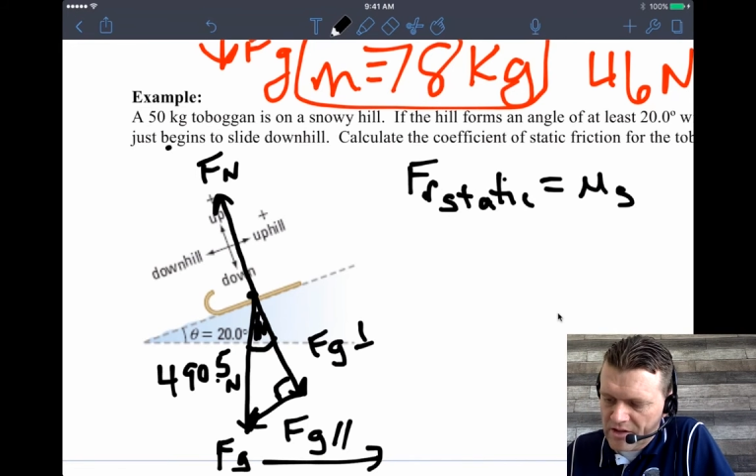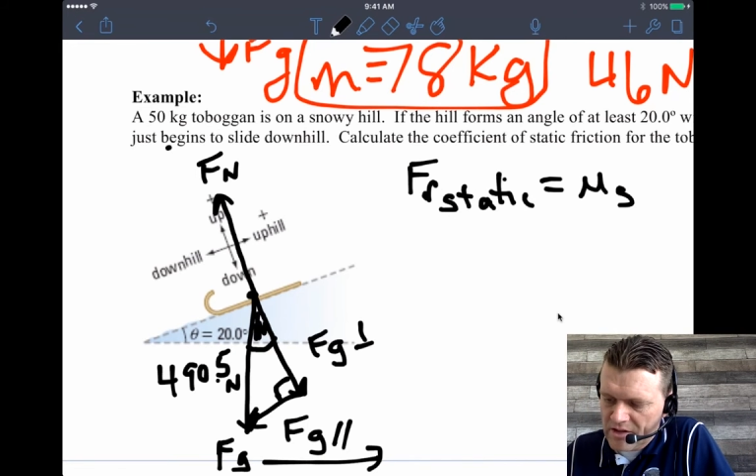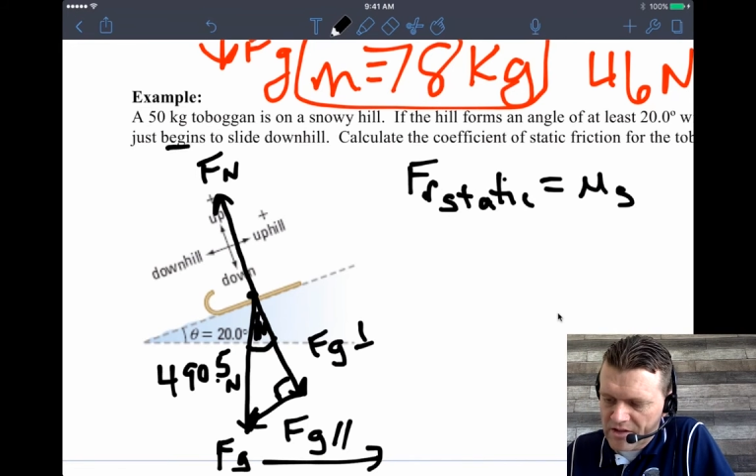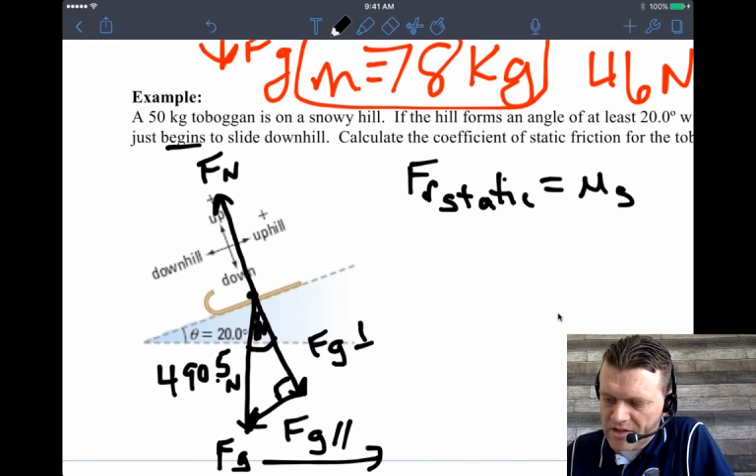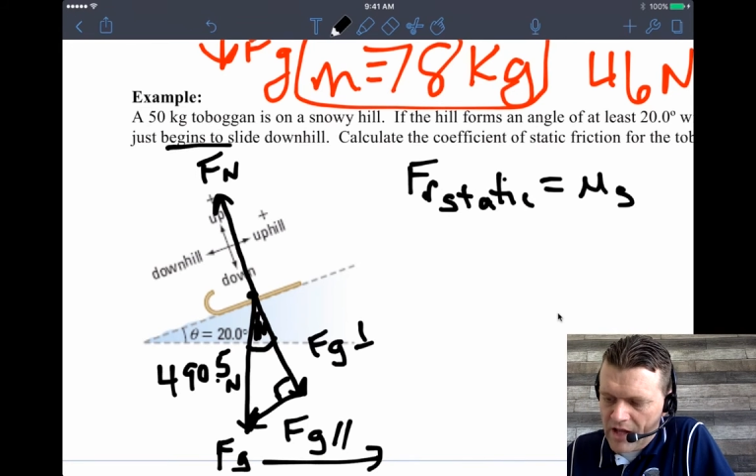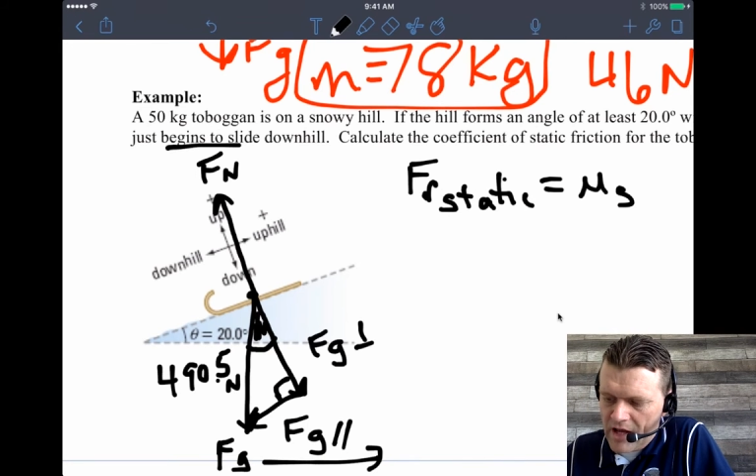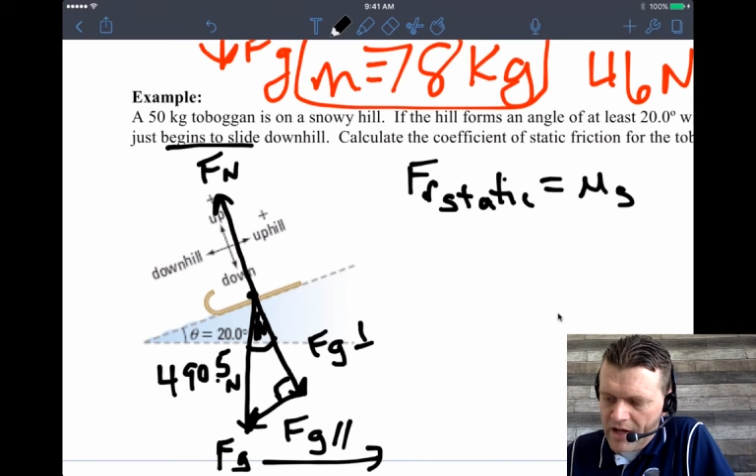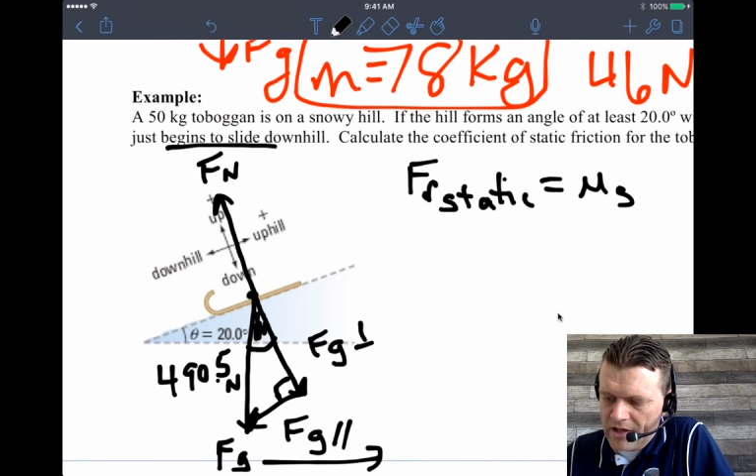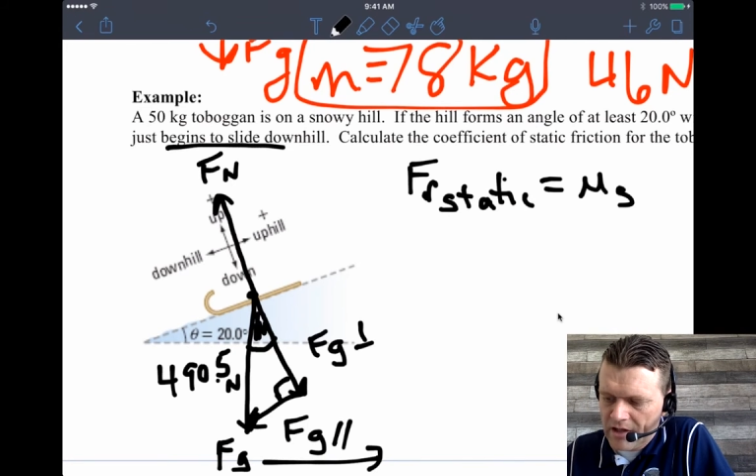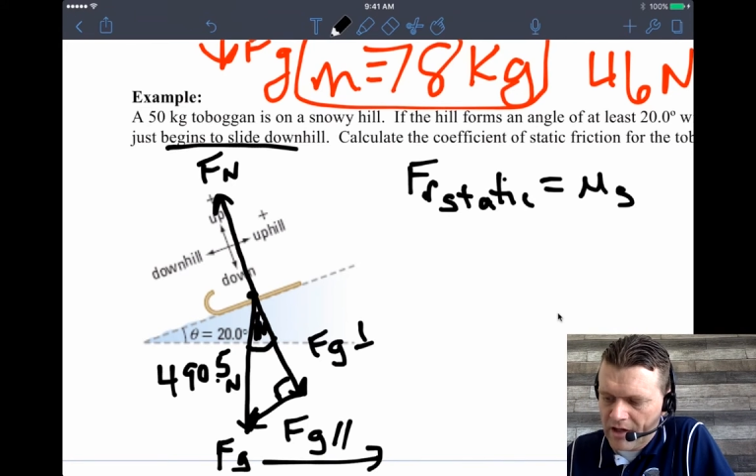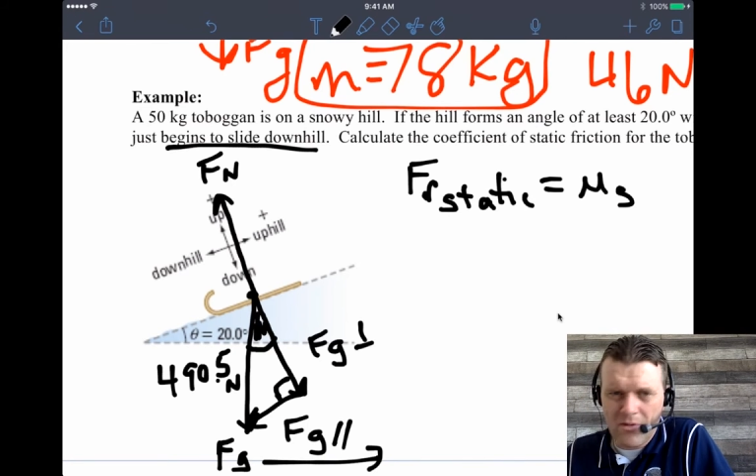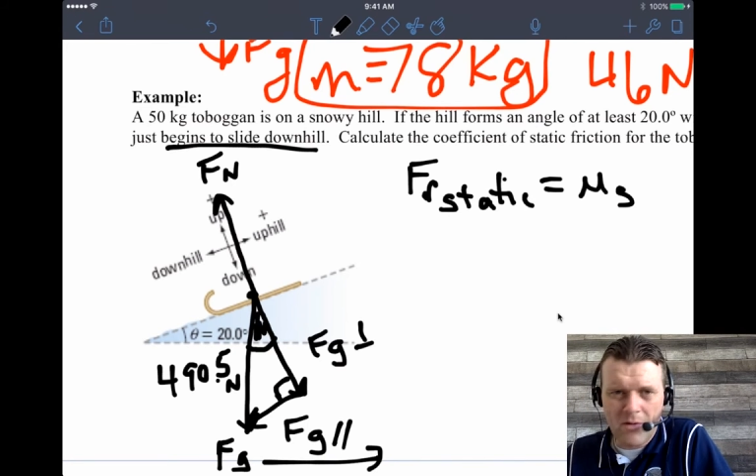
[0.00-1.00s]
to slide
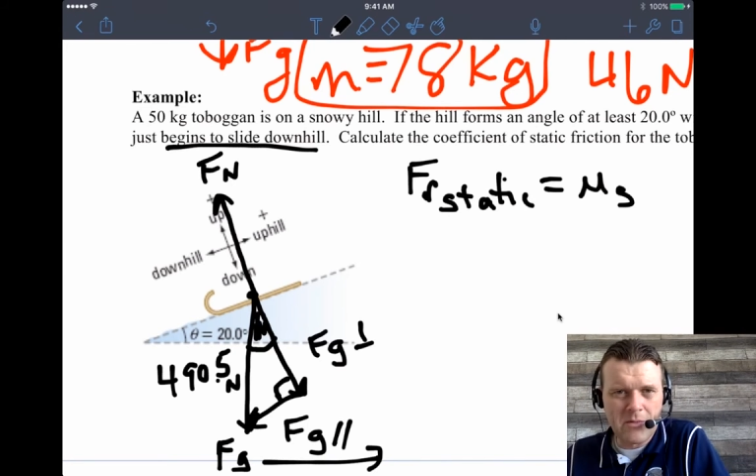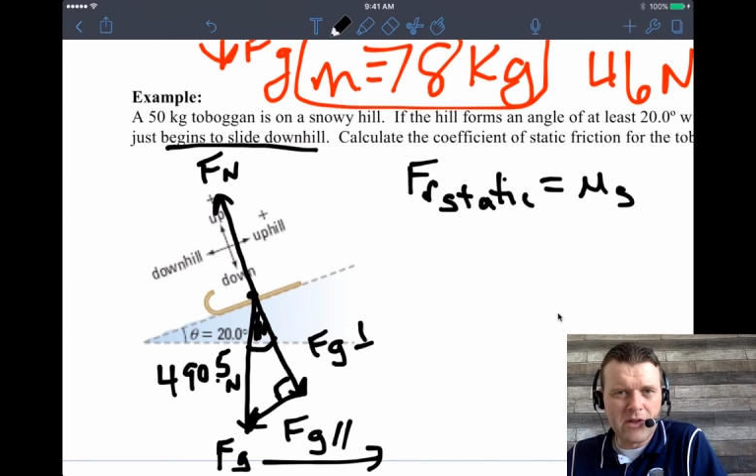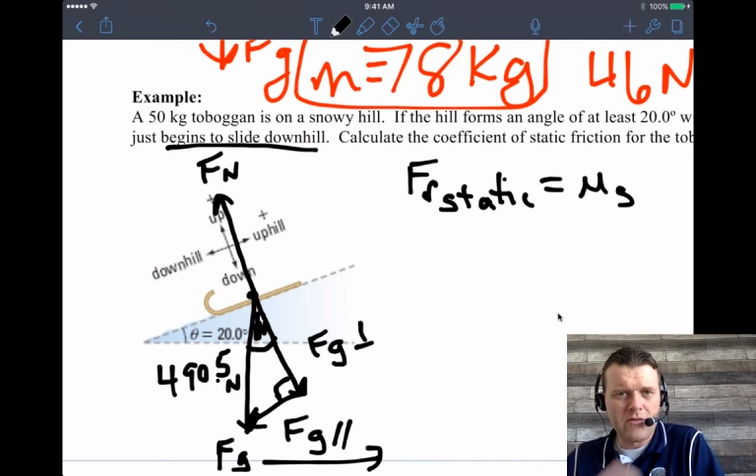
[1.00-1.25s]
again. Remember that